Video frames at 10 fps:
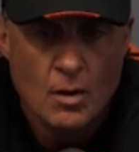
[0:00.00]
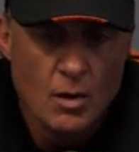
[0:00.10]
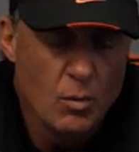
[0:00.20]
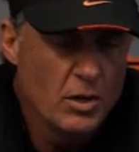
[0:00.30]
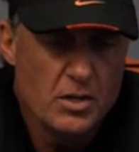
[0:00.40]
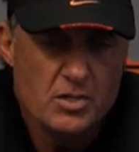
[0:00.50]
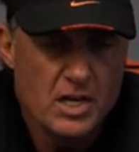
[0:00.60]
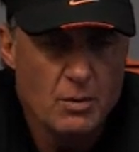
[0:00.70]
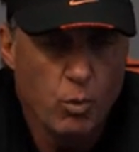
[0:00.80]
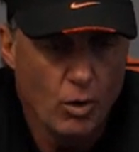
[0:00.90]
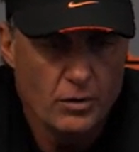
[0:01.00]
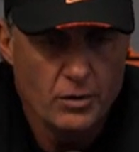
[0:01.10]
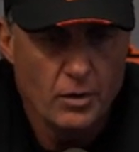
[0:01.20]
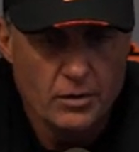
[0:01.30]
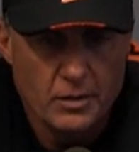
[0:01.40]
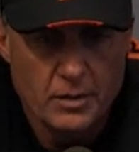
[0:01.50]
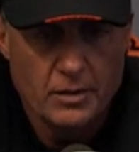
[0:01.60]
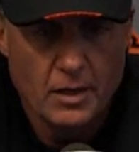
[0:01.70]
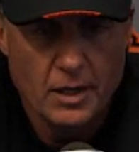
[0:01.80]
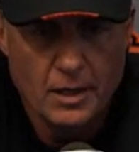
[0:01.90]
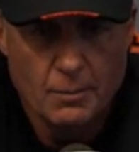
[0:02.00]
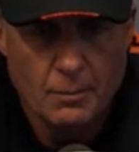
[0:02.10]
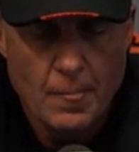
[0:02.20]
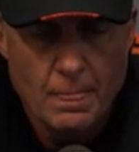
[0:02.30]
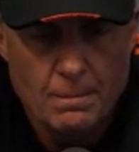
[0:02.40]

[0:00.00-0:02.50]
Well, you just keep working on it, and